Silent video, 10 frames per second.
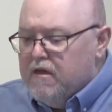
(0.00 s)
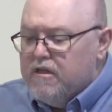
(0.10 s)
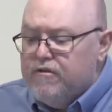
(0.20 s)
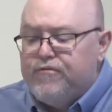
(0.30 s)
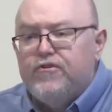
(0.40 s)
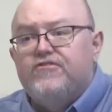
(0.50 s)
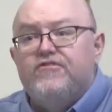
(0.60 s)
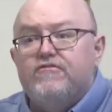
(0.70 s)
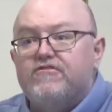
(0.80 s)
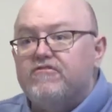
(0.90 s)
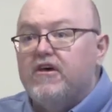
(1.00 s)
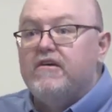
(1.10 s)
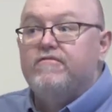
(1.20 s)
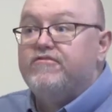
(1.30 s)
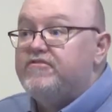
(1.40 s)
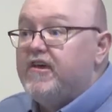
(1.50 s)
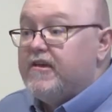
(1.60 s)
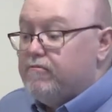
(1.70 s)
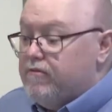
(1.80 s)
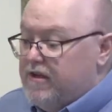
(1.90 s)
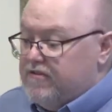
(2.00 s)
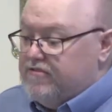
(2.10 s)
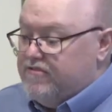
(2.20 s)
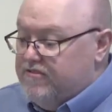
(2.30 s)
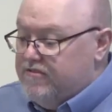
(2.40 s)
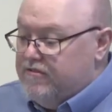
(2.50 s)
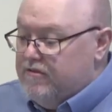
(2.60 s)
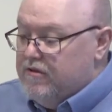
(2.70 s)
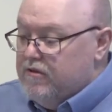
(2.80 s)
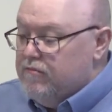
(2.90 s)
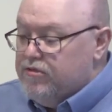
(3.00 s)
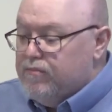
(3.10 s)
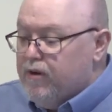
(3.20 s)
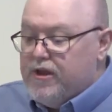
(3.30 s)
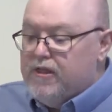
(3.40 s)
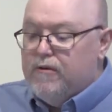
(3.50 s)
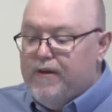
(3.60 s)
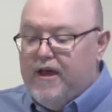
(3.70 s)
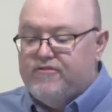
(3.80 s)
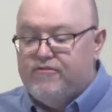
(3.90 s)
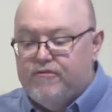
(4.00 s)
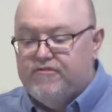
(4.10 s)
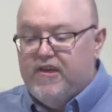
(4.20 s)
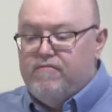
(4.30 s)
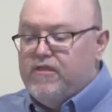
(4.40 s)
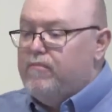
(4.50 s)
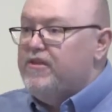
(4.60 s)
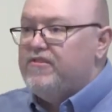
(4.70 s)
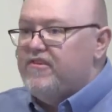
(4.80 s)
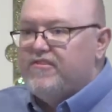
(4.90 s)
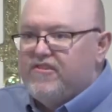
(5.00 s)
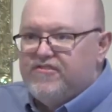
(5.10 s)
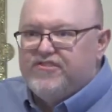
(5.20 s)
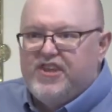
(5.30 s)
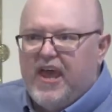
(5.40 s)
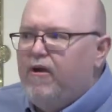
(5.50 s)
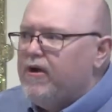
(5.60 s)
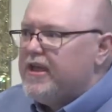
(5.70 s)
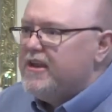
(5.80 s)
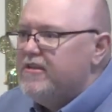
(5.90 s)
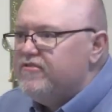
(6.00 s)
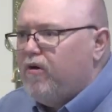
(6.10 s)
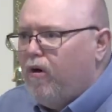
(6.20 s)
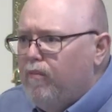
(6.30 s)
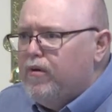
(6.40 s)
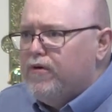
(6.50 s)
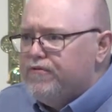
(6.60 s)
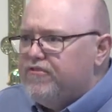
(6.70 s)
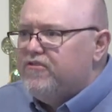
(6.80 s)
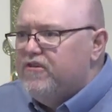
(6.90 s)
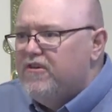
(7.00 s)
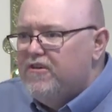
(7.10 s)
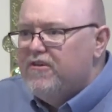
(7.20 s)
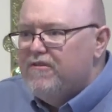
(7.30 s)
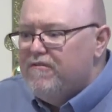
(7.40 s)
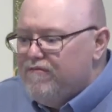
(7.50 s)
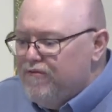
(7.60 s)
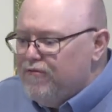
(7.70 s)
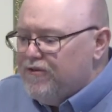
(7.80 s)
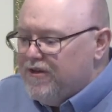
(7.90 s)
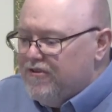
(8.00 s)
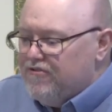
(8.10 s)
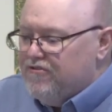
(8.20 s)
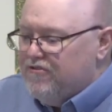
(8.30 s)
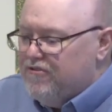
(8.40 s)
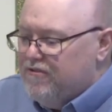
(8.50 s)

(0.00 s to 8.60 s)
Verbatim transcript: The first two slaves take risks with the money their master has given them. It's daring, it's almost foolish.